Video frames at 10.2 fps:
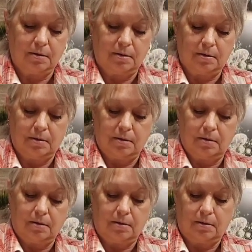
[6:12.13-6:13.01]

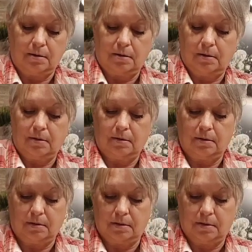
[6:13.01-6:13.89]
No one is speaking in this clip.